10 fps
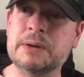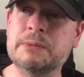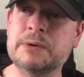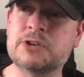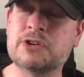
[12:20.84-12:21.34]

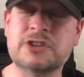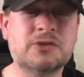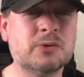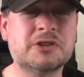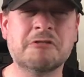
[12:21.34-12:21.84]
just
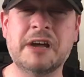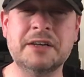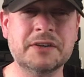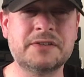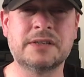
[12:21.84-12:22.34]
thought was
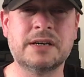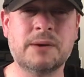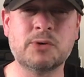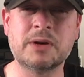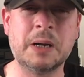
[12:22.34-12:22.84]
horrendous. I'm
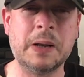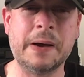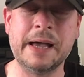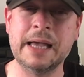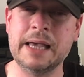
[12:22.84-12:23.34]
not going to lie.